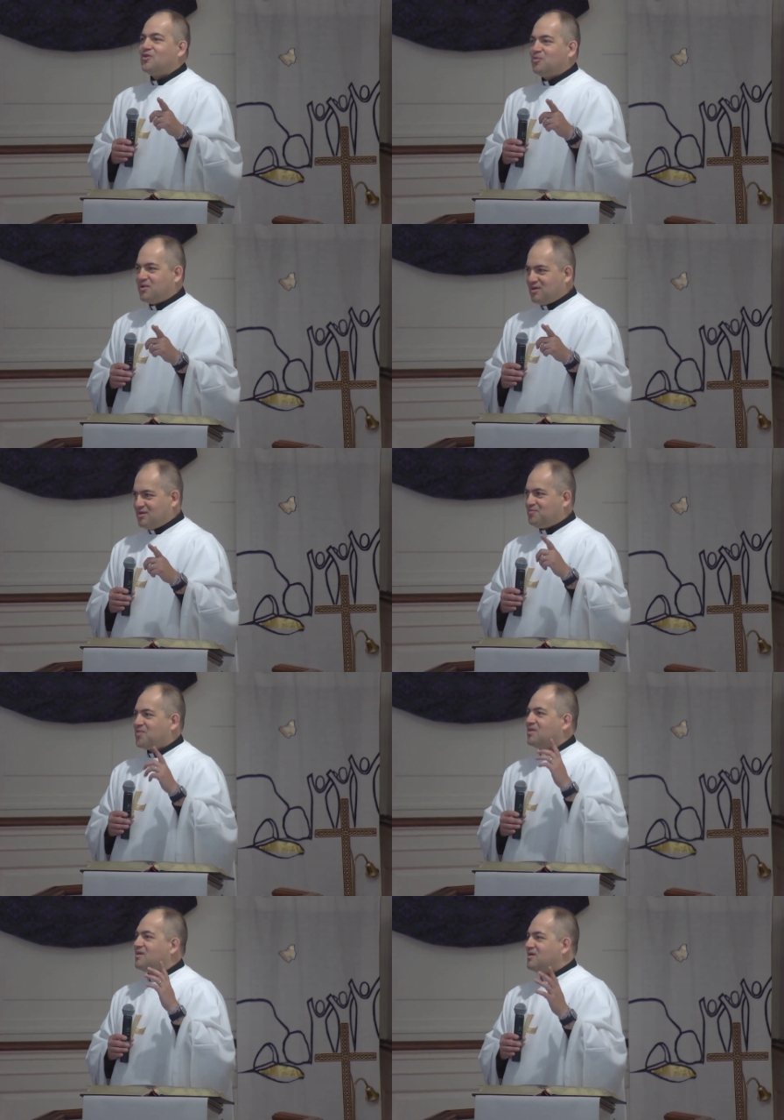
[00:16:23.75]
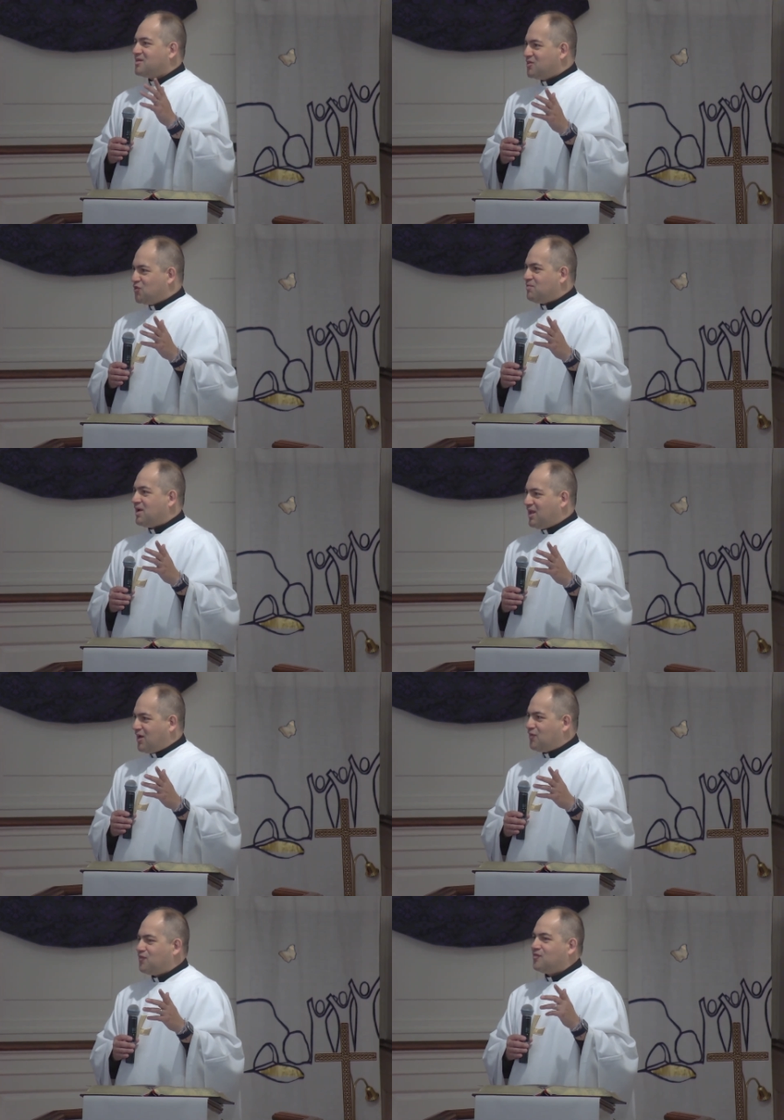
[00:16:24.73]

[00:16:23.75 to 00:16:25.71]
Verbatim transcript: All days of my life.